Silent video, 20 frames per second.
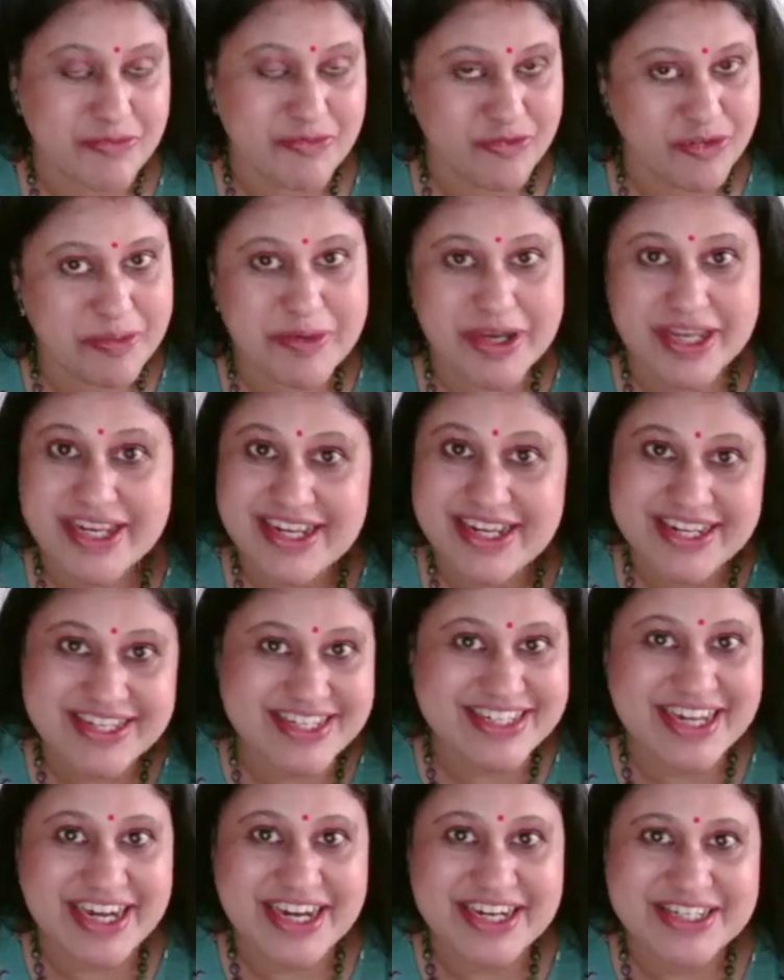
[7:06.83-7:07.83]
for many, it
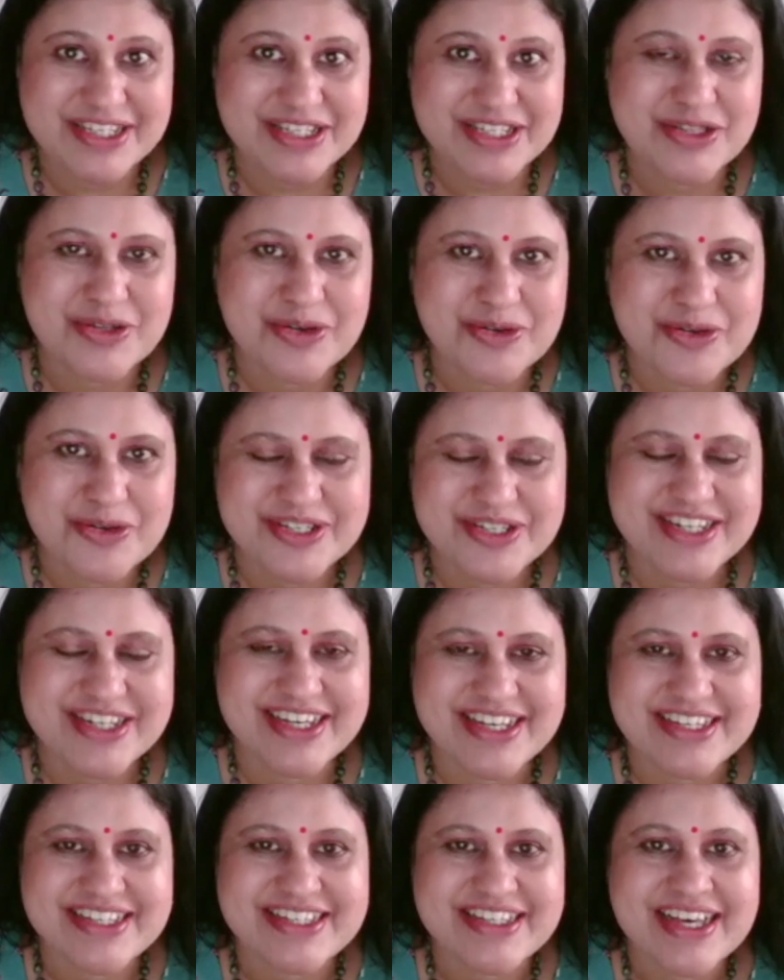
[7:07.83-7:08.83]
starts in those
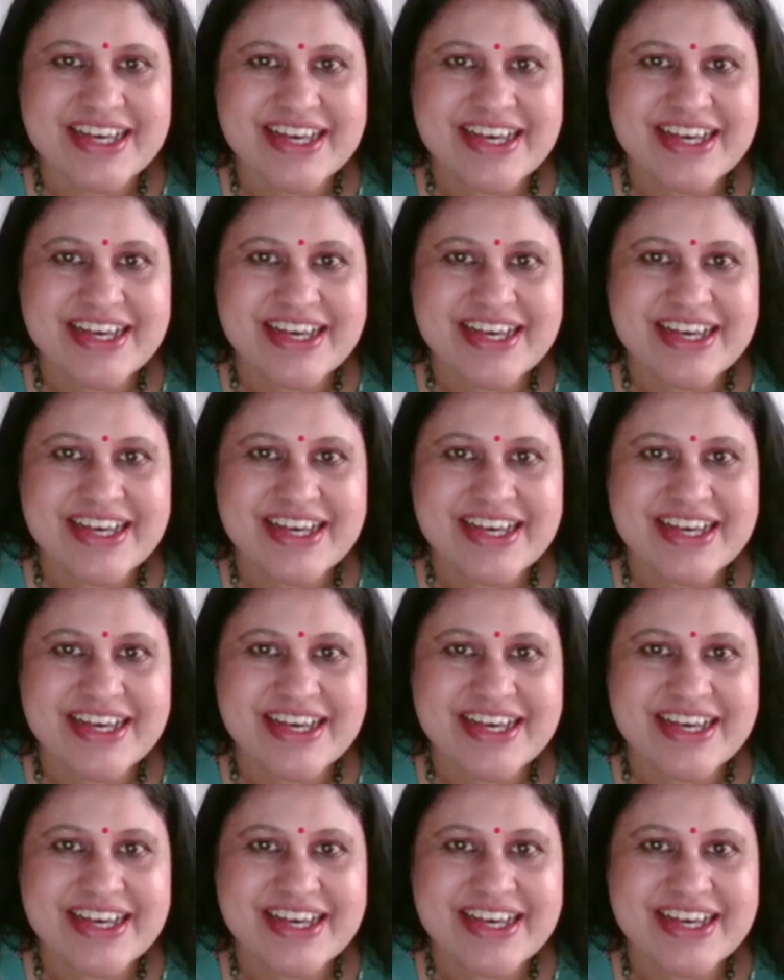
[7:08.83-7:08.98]
days,